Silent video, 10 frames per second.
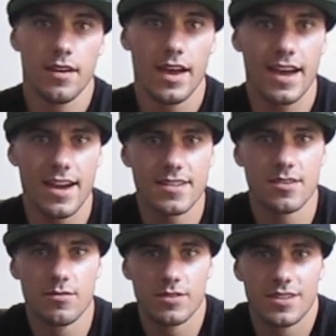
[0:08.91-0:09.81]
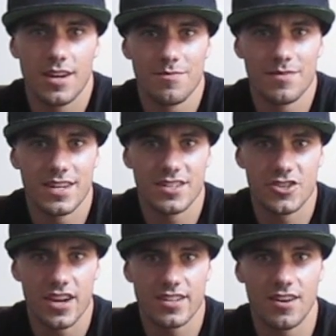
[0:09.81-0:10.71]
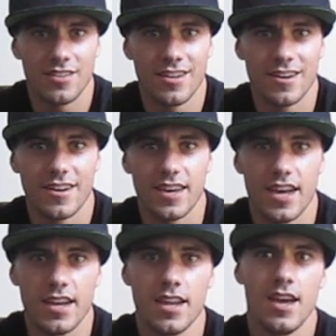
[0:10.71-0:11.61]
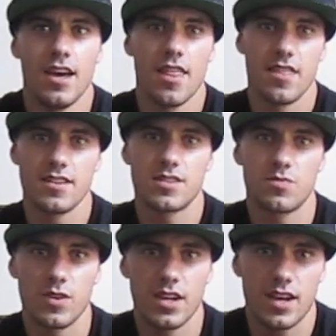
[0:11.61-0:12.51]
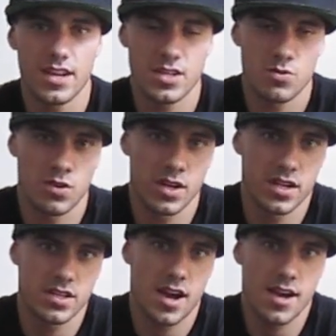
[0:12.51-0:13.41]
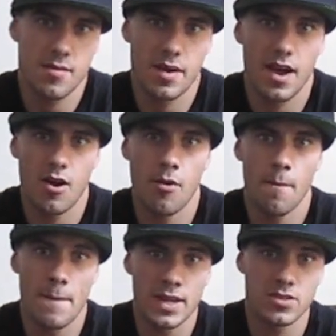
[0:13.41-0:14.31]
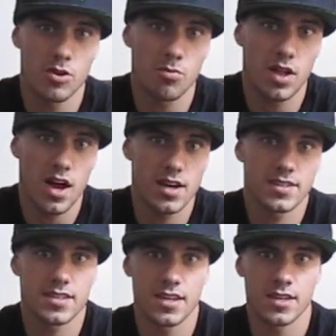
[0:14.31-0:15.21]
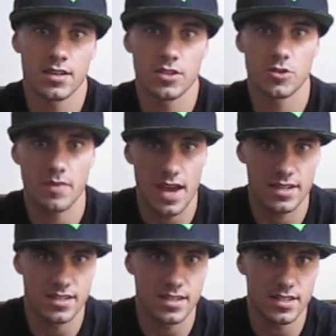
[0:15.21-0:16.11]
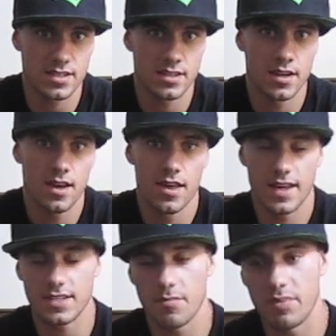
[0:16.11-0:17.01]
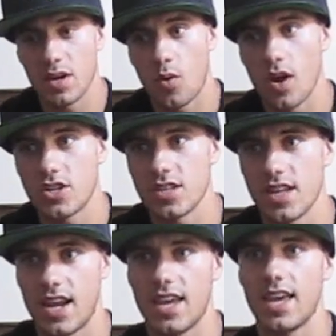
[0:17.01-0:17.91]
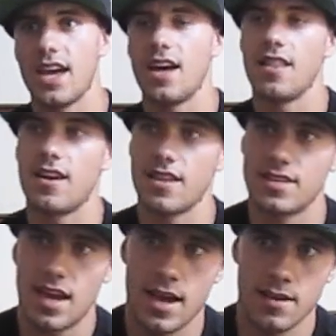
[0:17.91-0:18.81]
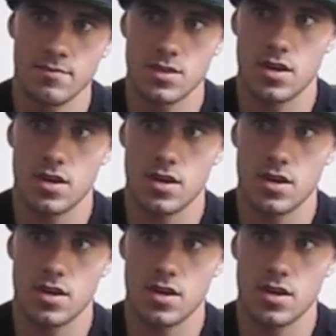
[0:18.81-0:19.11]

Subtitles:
Hey guys, what's up? It's Dalton here again. This week I just wanted to talk about mental blocks in gymnastics. That's a big question that I get a lot of times